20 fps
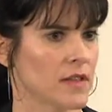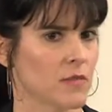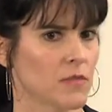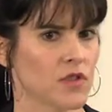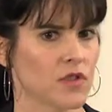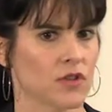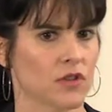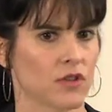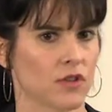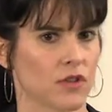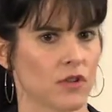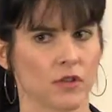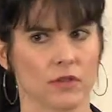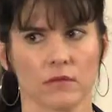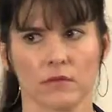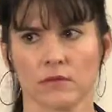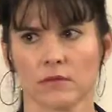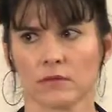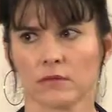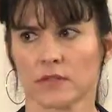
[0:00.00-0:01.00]
I'm
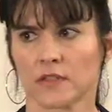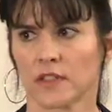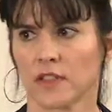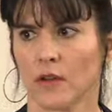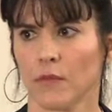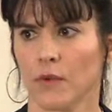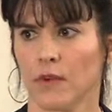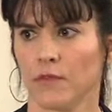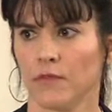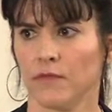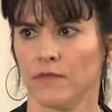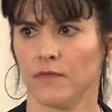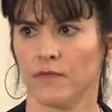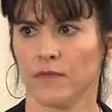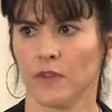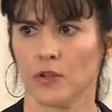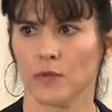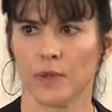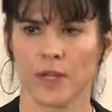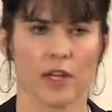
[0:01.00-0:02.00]
sure some of
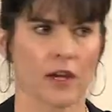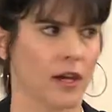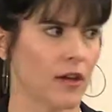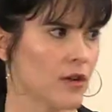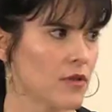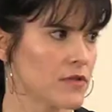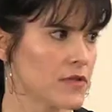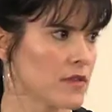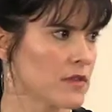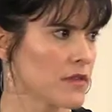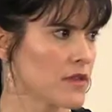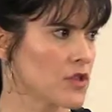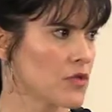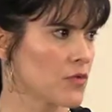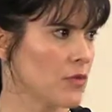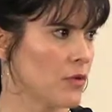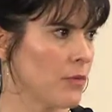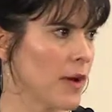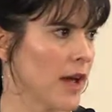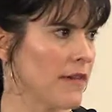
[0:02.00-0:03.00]
you PIOs in this
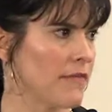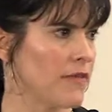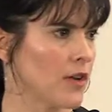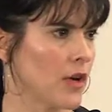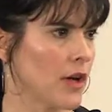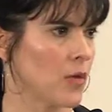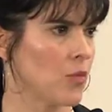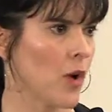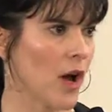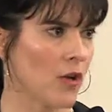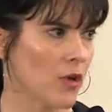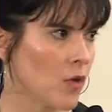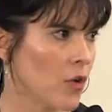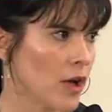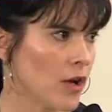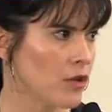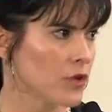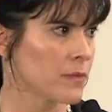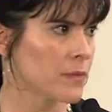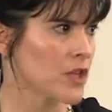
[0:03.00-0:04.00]
room have very
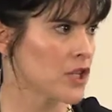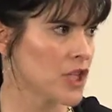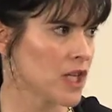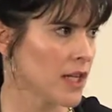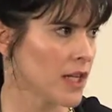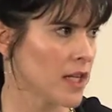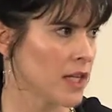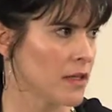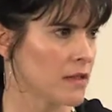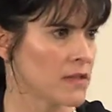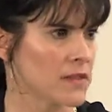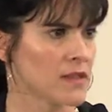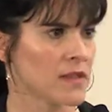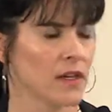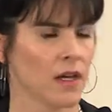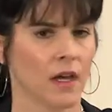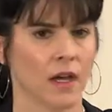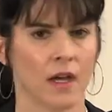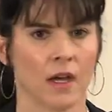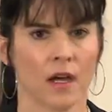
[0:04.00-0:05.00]
well-oiled machines.